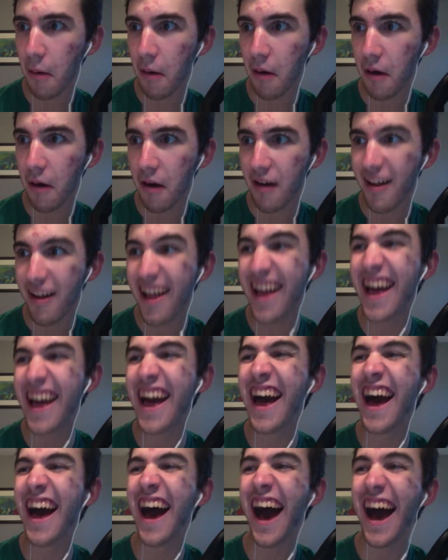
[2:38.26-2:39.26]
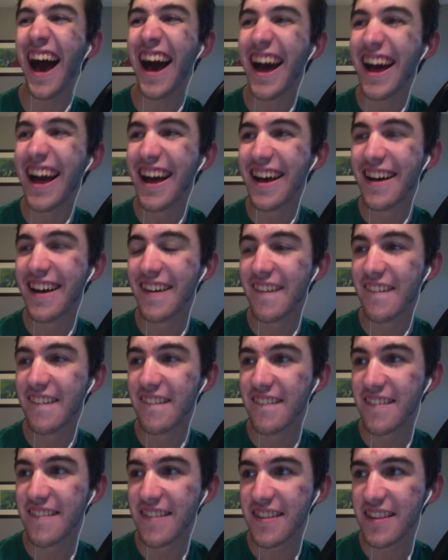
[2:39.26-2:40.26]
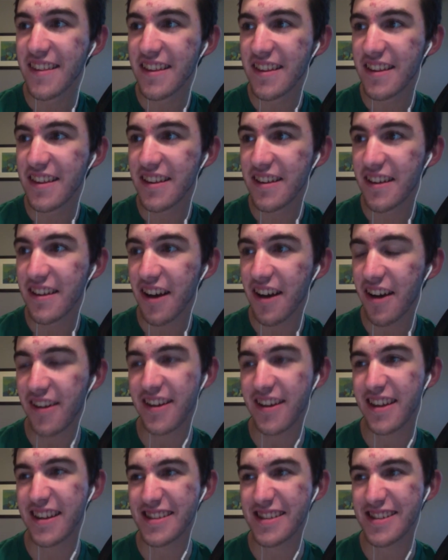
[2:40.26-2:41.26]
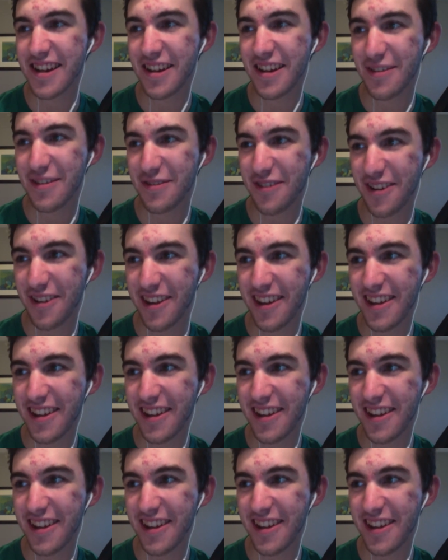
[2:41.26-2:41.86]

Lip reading: Okay, that's kind of funny.